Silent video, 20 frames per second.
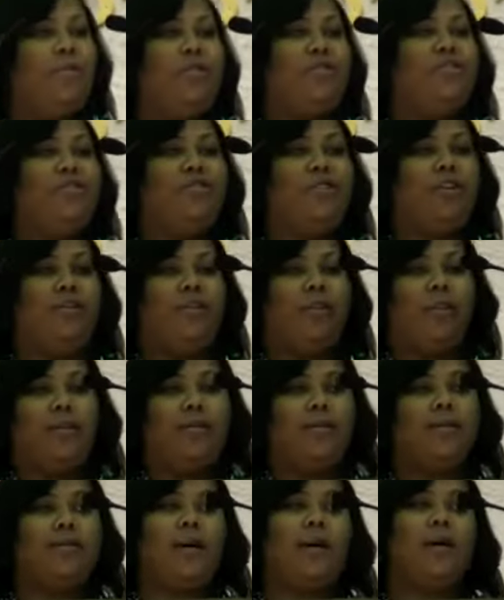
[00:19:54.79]
on this journey,
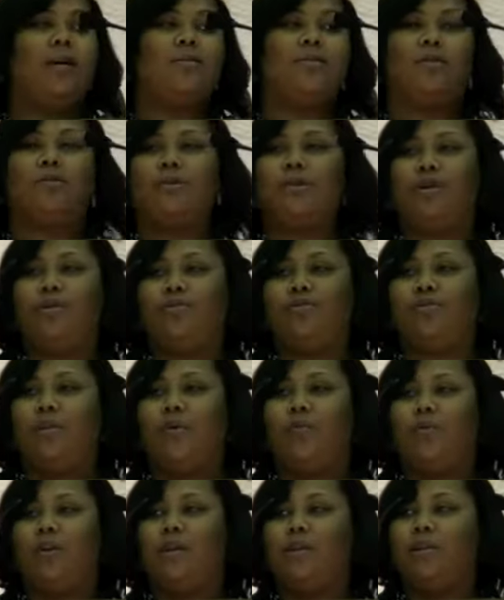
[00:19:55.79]
because I also told you
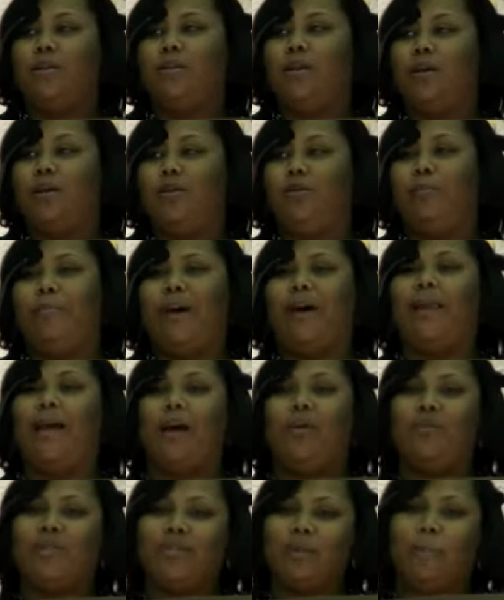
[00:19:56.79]
I wanted to tell you about
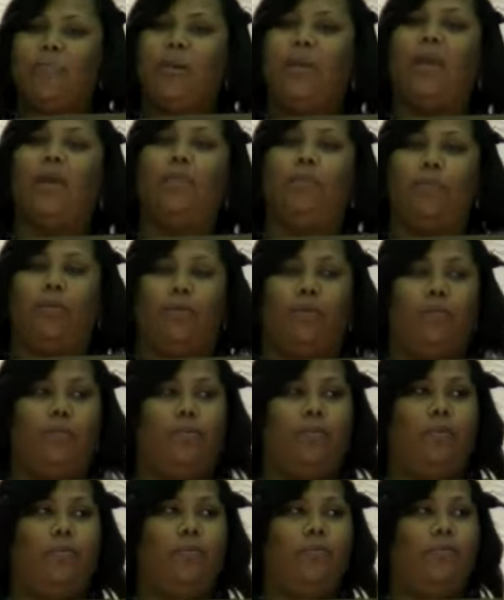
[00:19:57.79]
how as a people
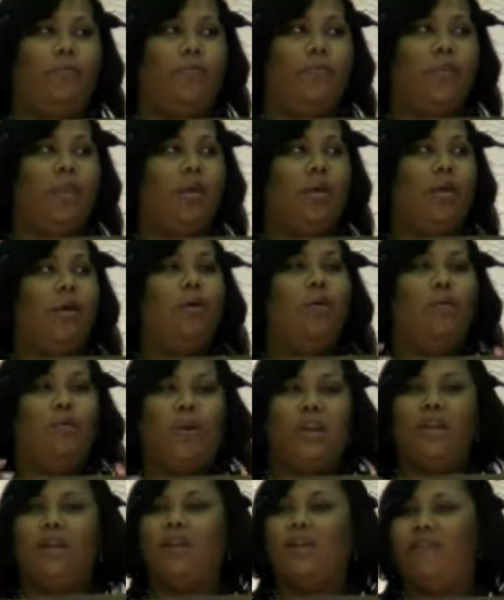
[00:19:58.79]

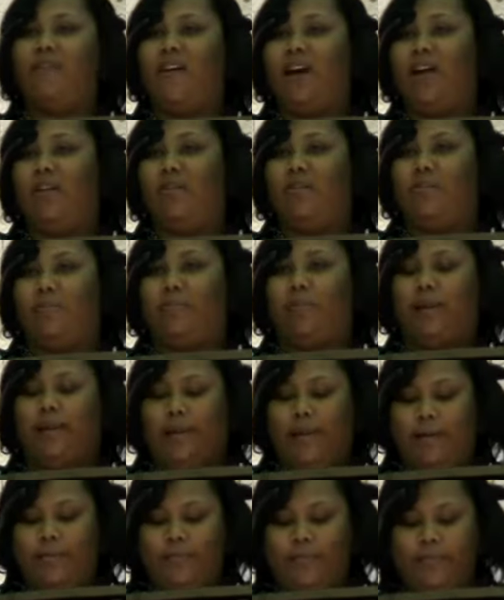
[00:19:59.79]
we need to follow the
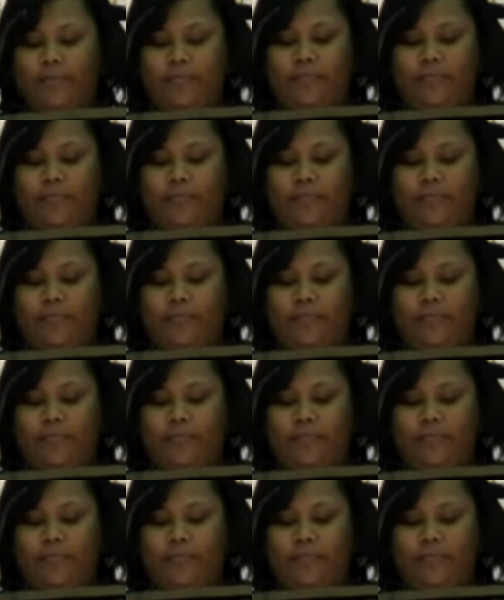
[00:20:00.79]
plan.